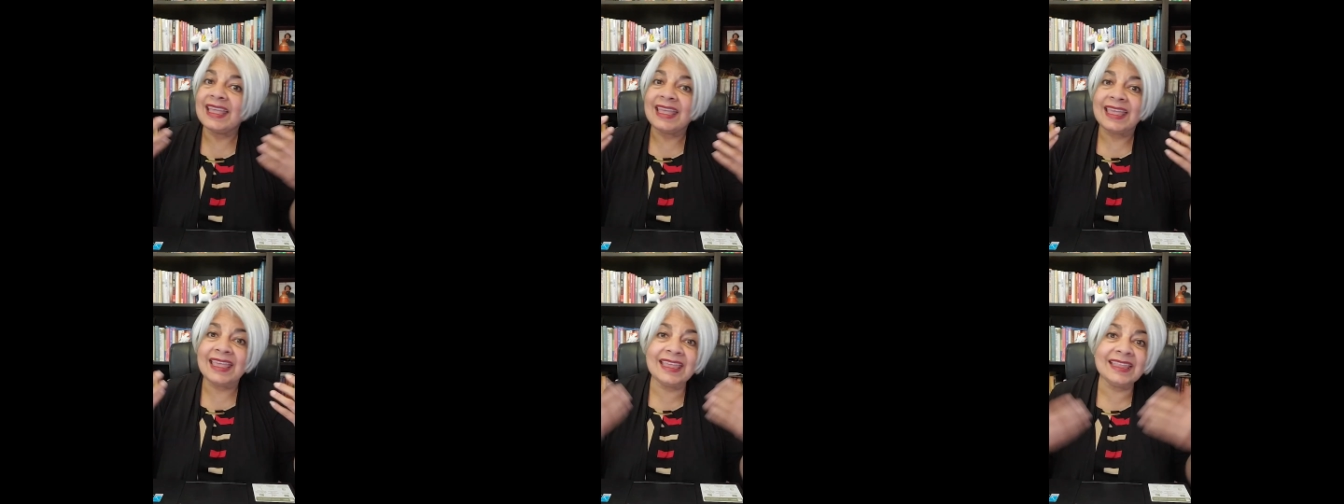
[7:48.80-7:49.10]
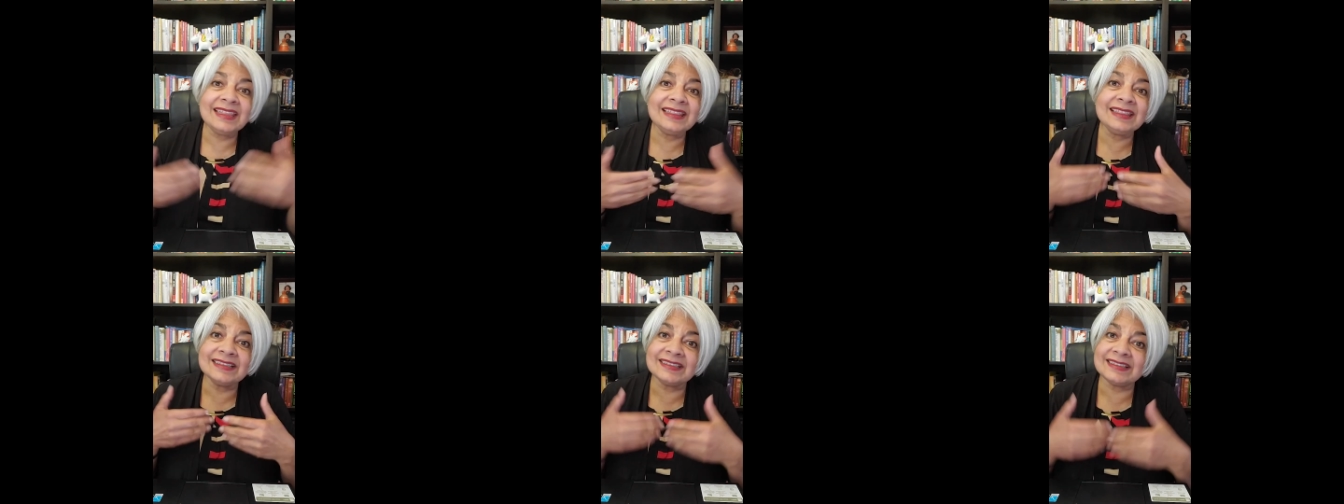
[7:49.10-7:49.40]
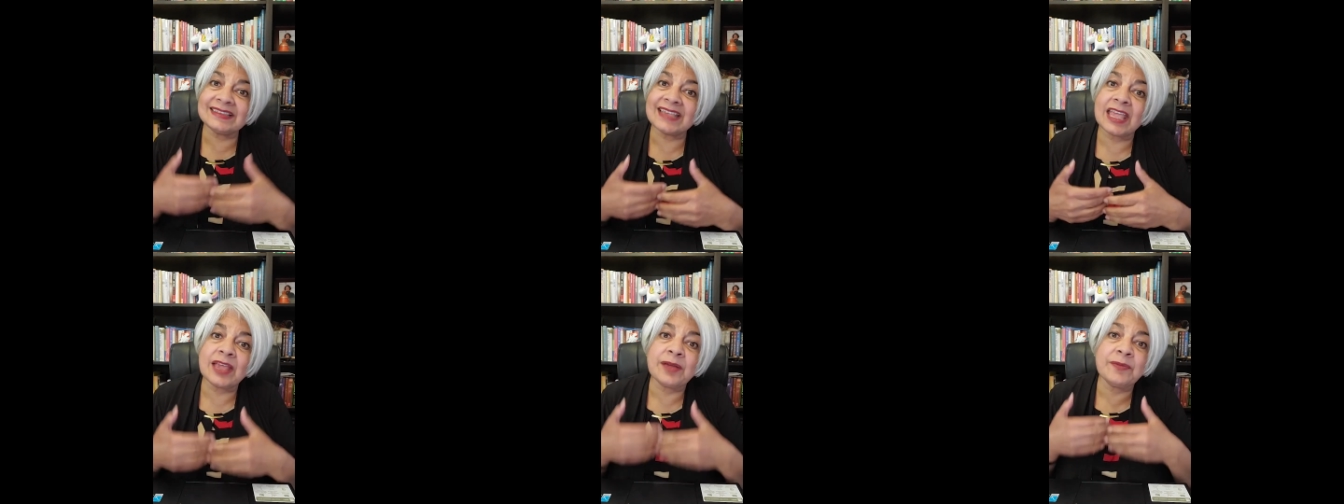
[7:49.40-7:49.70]
In the
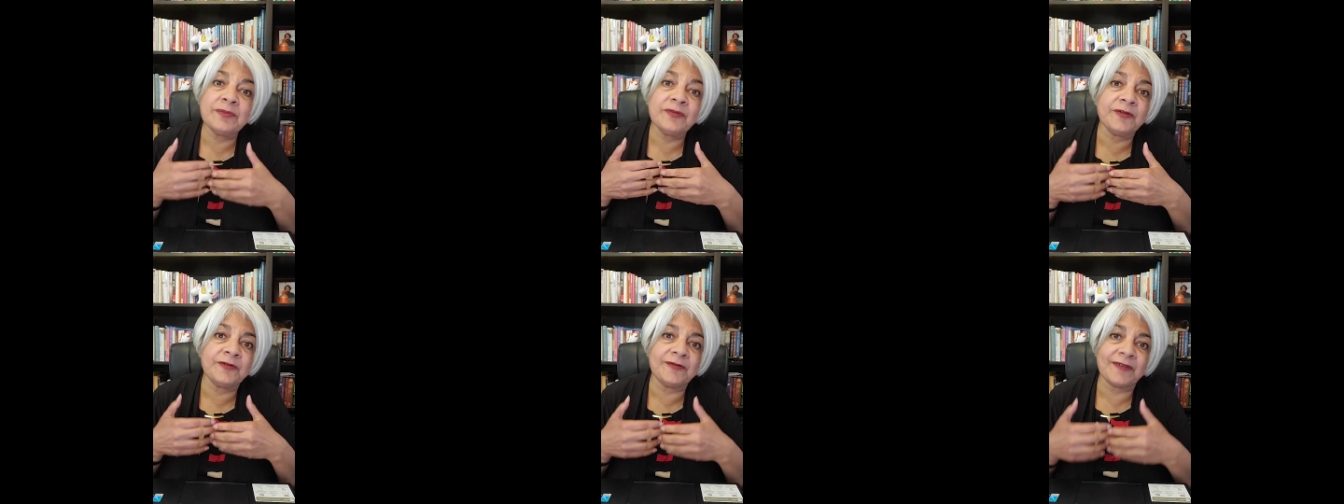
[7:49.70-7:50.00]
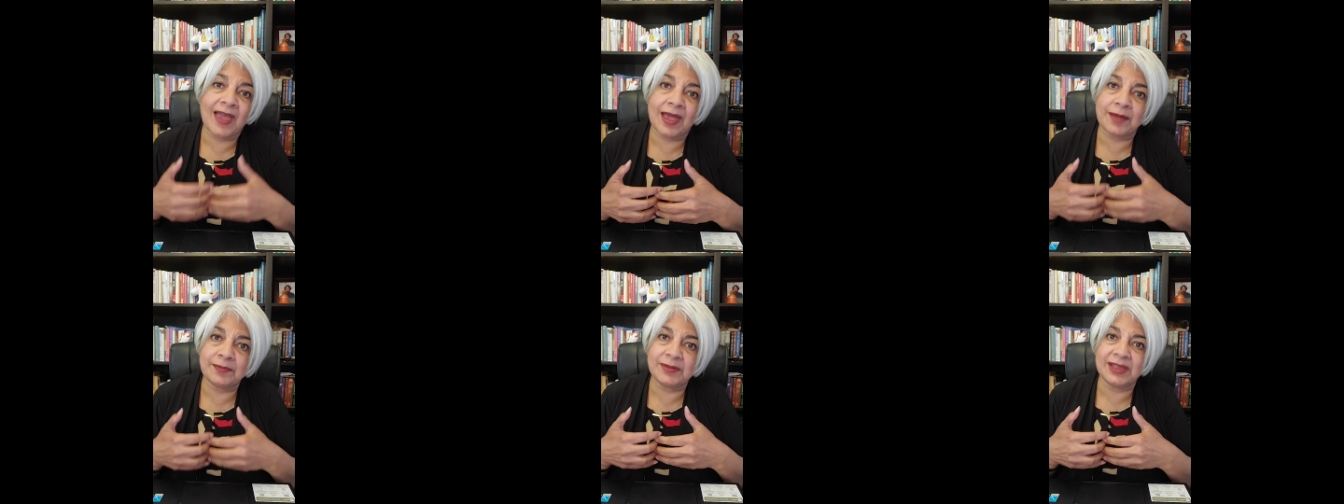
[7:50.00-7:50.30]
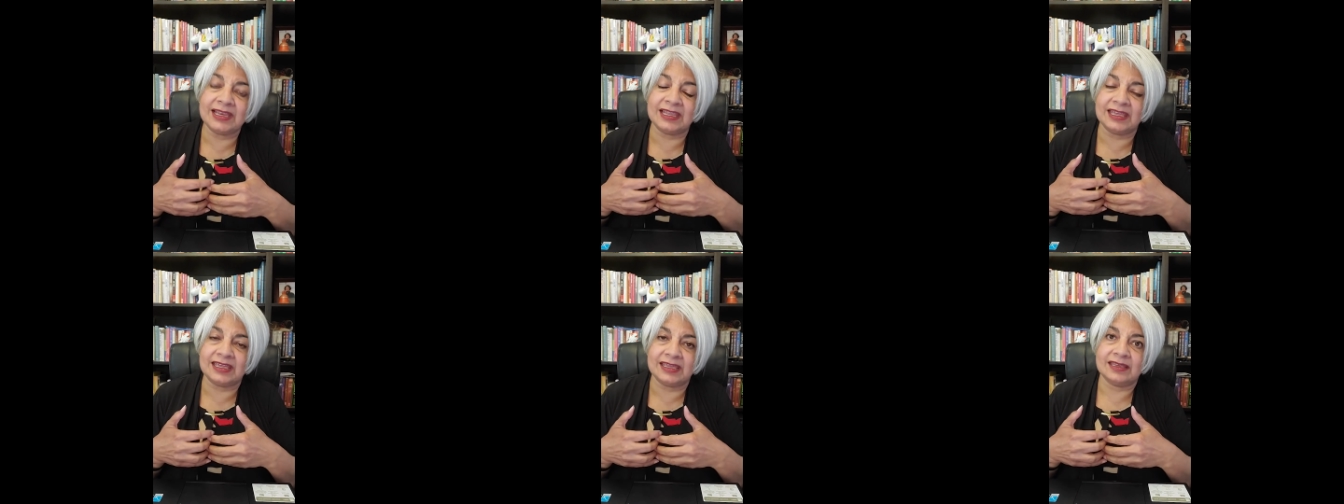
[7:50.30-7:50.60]
same
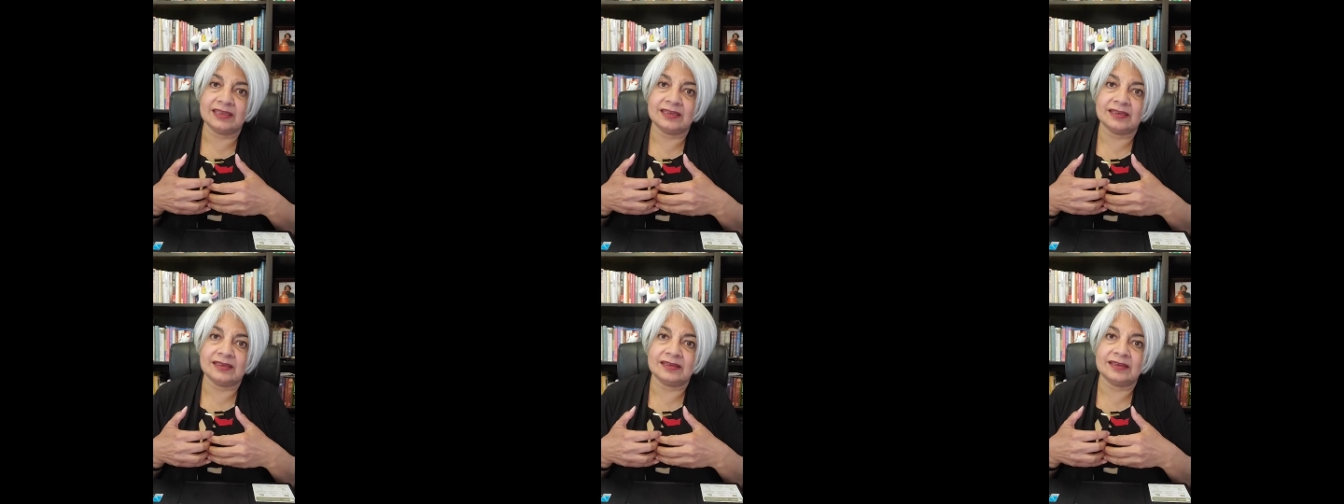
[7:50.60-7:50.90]
family,